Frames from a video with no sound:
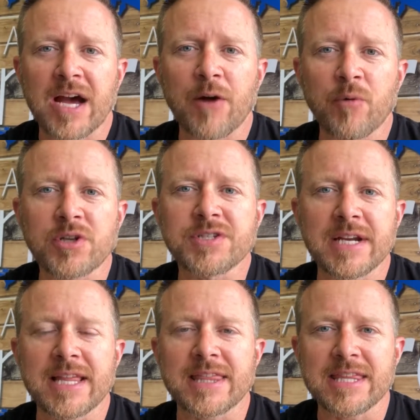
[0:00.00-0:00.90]
We're
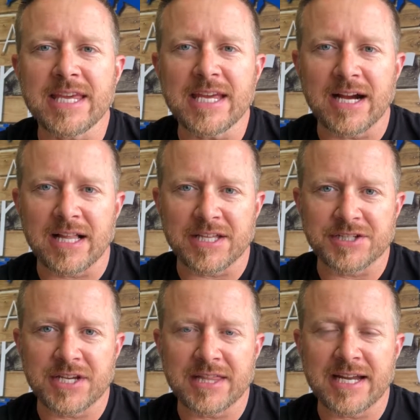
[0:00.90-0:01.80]
studying
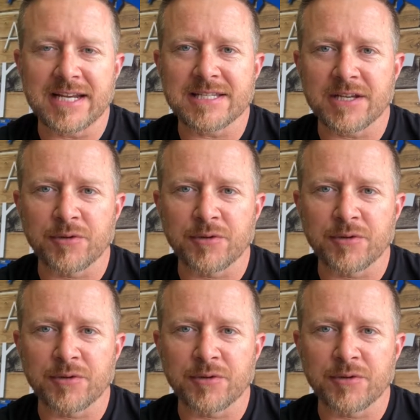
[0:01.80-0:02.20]
theology. That is,